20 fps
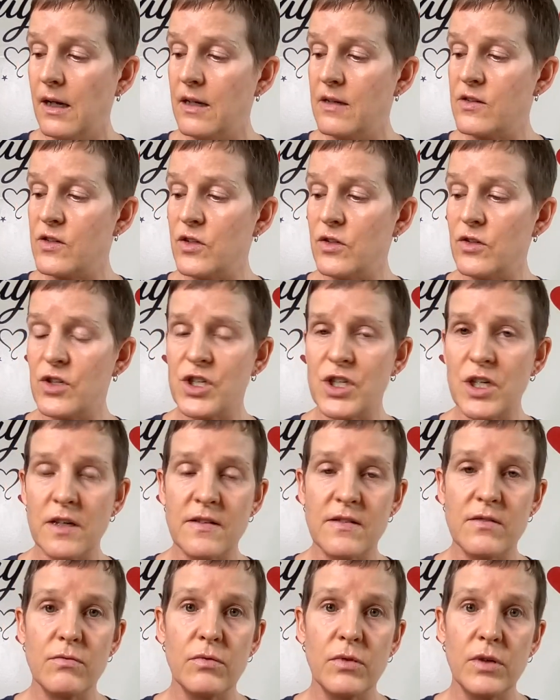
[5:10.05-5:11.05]
so you're
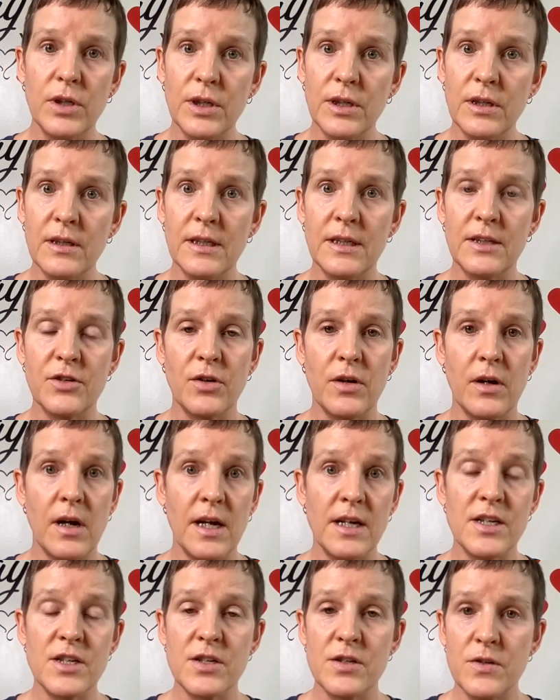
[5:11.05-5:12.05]
just really
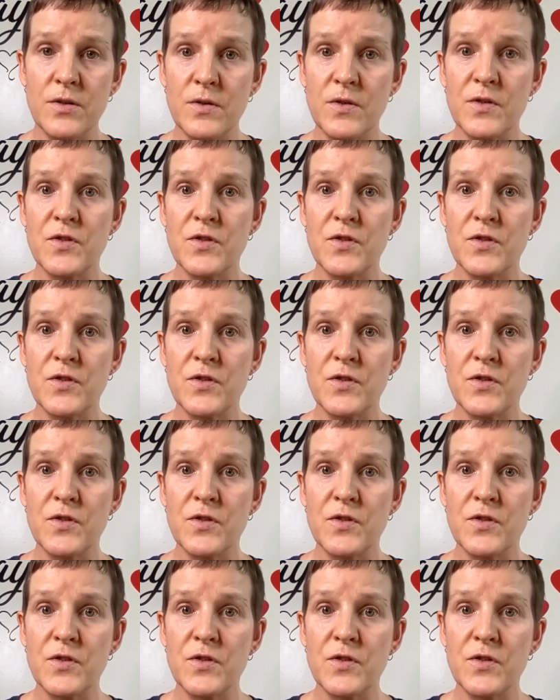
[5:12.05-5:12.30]
trying to